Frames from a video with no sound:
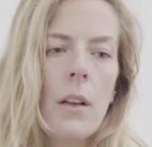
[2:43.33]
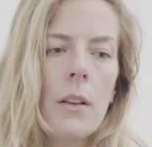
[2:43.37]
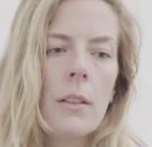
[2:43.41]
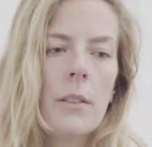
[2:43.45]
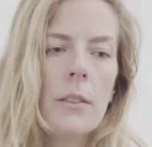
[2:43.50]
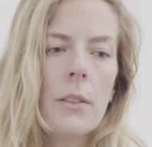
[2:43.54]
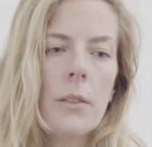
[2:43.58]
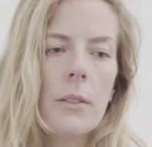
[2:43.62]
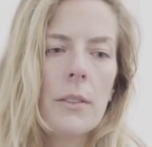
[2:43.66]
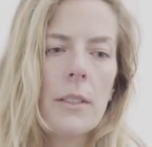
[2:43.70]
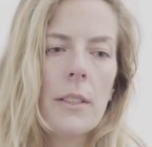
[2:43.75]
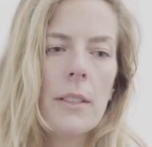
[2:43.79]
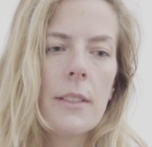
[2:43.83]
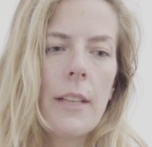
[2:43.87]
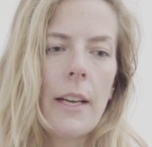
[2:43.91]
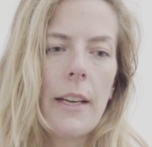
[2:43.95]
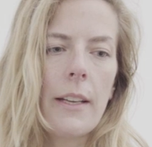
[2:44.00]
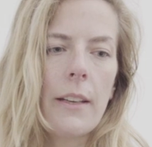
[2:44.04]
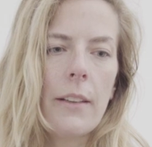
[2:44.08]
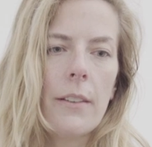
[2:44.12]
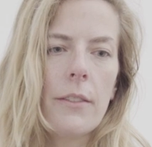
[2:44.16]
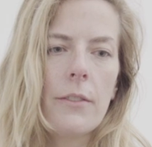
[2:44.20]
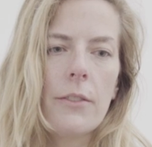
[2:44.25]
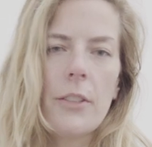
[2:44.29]
so it's a
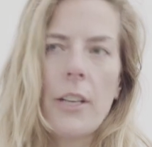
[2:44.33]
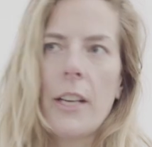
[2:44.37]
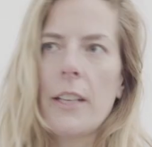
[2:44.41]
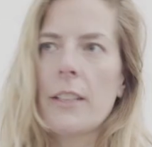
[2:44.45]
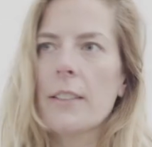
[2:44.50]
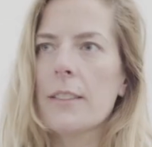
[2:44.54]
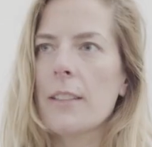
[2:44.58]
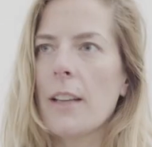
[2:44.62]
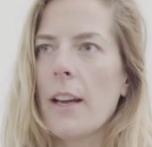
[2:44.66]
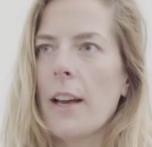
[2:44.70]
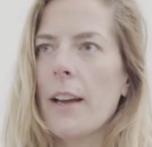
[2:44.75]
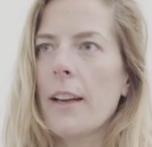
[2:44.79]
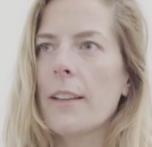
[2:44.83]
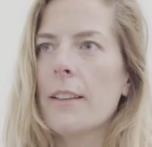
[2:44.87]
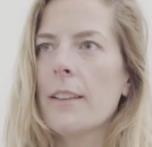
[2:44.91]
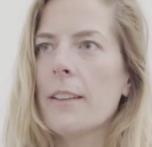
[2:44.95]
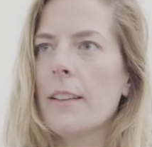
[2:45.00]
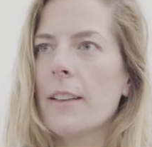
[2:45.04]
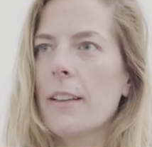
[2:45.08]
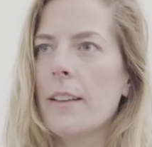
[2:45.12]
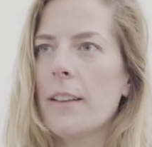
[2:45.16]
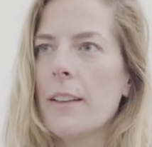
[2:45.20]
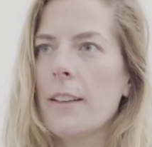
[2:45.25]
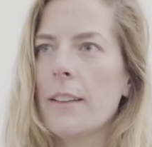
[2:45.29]
site of genocide,
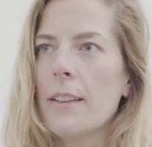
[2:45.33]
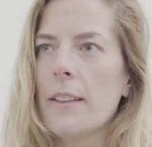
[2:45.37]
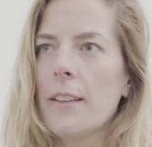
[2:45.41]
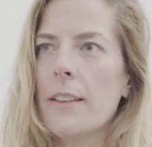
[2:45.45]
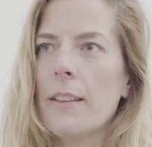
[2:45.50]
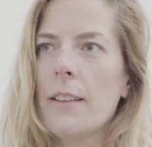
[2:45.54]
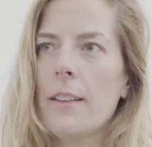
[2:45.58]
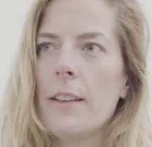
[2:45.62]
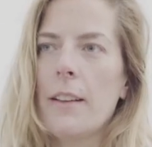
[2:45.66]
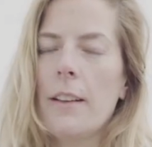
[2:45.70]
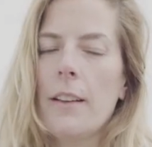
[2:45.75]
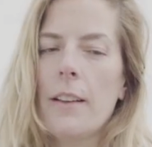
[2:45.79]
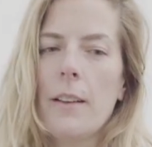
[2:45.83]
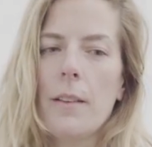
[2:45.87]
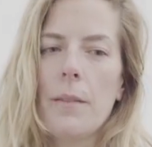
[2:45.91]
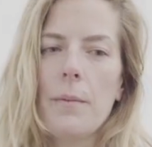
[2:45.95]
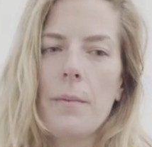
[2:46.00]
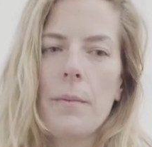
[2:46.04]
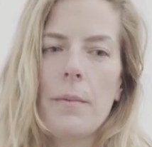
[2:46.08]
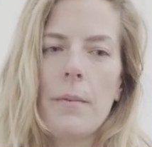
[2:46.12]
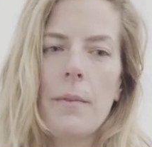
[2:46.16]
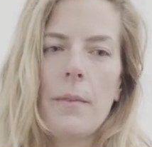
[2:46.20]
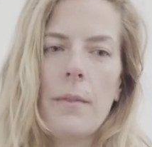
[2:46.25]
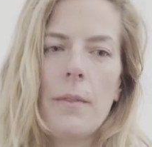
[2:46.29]
and
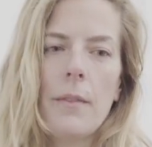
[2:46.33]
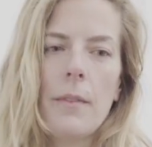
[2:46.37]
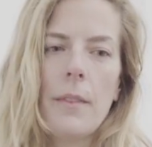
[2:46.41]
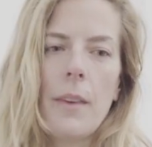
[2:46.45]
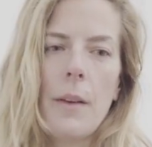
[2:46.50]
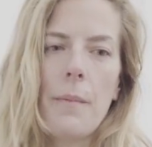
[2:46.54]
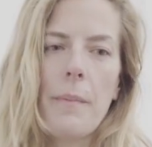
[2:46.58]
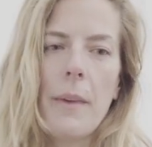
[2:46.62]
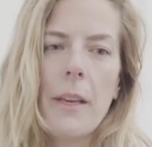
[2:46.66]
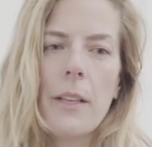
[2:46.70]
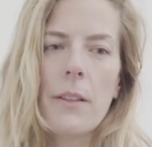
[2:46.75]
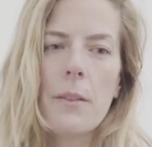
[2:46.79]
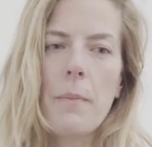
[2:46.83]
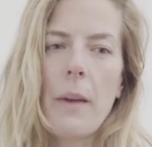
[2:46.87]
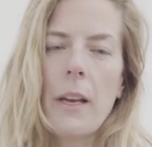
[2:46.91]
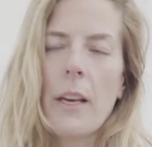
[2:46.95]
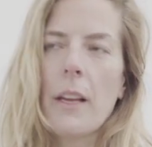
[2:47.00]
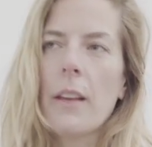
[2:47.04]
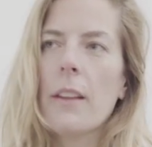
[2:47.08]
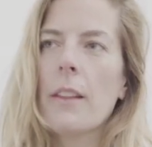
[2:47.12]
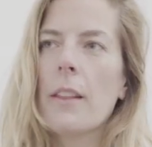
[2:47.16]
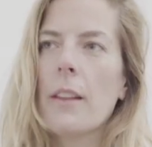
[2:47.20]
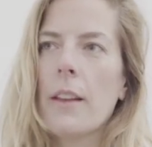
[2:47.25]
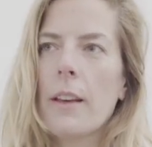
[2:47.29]
um, it means
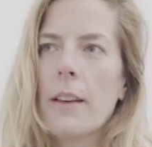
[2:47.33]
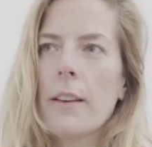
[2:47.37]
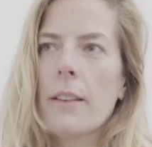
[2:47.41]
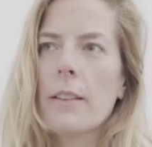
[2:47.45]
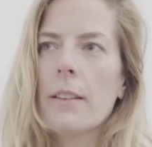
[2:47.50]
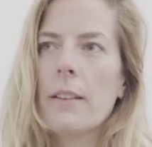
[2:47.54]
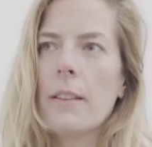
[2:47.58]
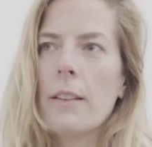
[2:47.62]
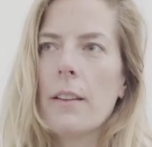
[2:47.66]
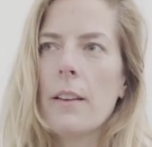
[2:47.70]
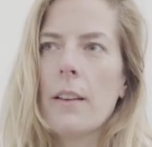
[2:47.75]
many things.